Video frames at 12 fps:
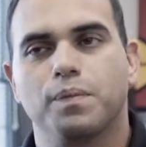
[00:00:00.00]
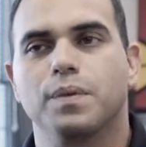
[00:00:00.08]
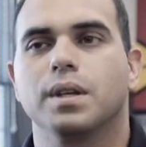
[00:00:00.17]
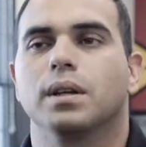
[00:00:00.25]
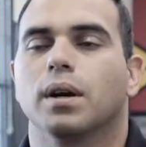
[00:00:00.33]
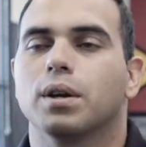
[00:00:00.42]

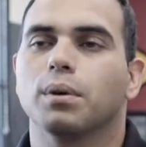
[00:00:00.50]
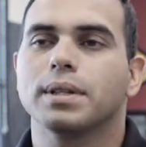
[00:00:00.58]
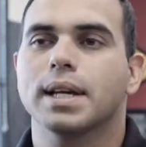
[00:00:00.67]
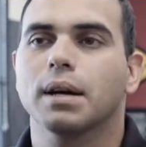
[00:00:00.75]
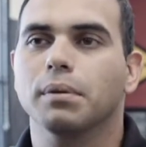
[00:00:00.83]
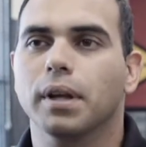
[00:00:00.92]
I don't want to
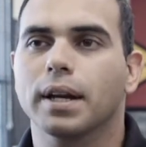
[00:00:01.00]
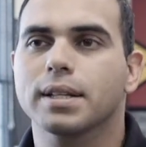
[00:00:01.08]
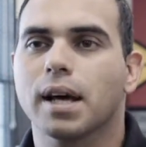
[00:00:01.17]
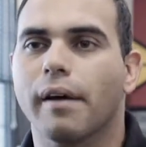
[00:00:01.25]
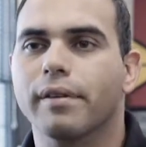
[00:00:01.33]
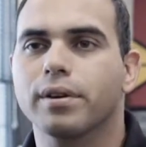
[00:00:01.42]
take up a lot of
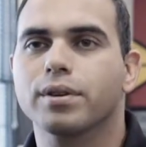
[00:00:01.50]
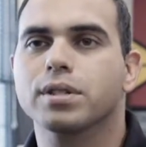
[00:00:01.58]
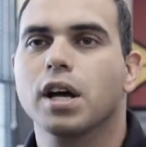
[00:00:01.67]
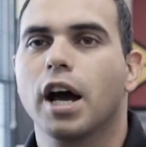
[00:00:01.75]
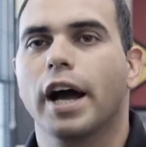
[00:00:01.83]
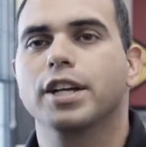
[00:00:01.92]
time of yours.
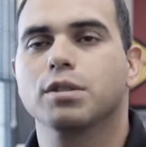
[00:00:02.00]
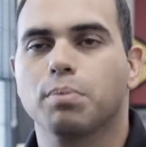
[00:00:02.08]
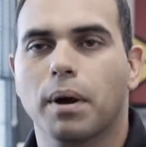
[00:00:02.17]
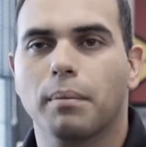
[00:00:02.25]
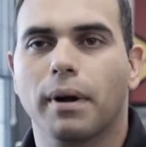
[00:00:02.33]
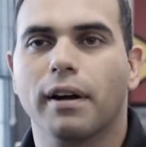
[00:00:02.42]
I just
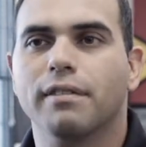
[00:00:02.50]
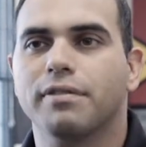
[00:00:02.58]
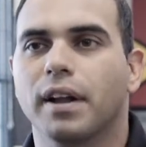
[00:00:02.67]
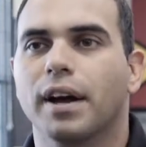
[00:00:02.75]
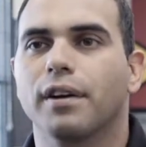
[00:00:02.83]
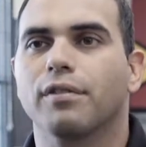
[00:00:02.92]
brought by a
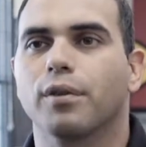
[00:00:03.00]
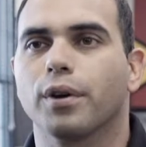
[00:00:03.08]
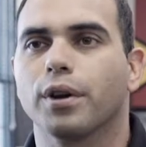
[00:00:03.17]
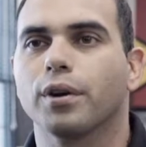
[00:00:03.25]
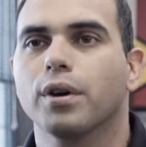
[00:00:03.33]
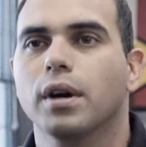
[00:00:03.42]
flyer for
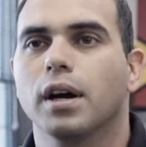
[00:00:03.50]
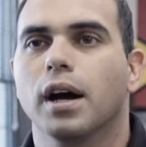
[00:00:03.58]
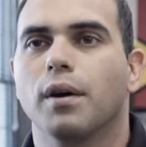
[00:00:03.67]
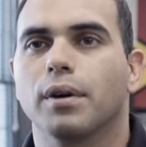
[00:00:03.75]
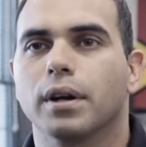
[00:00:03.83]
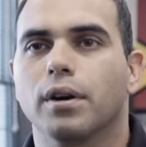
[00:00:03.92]
you.
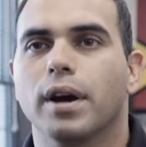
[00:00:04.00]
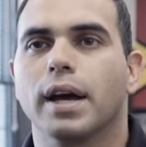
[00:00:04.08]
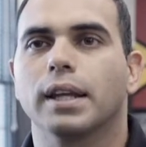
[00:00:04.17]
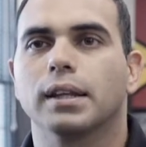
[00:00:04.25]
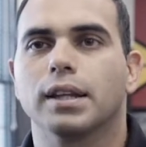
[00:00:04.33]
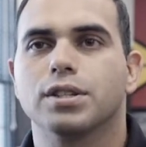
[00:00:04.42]
I want to go ahead
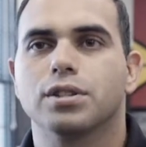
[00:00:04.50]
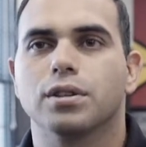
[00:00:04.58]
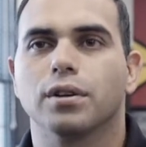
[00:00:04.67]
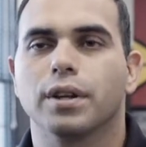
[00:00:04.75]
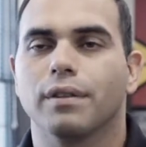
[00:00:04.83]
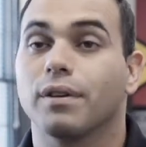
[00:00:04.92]
and let you
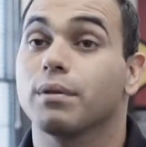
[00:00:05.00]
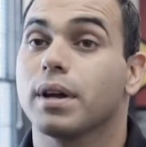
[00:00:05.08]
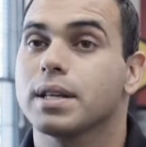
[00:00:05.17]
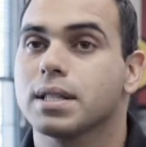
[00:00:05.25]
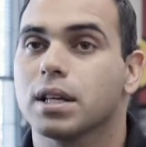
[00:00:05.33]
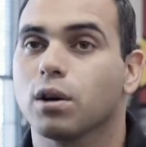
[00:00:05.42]
know that if anyone
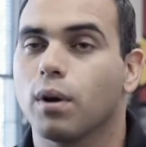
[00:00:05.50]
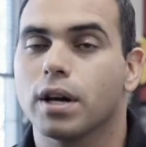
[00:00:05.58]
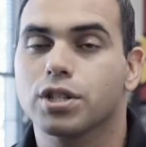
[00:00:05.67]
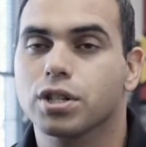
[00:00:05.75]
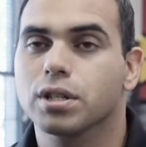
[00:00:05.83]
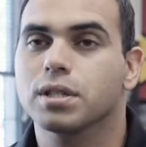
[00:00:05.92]
has any
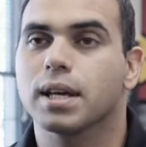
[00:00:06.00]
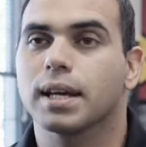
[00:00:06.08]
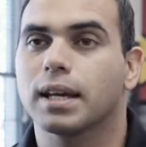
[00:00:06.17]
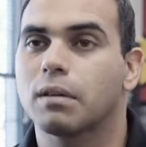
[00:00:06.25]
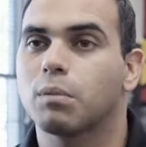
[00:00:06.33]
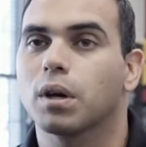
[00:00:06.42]
questions, they can
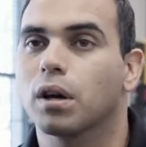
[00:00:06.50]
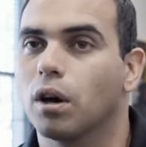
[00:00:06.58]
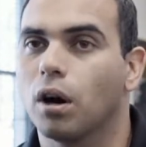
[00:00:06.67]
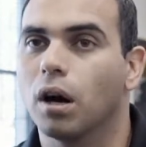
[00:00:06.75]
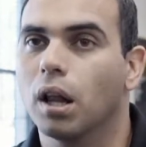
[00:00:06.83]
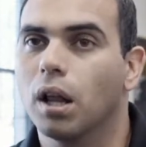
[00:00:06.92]
give me a
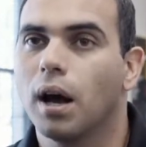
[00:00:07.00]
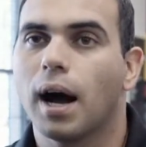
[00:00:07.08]
call.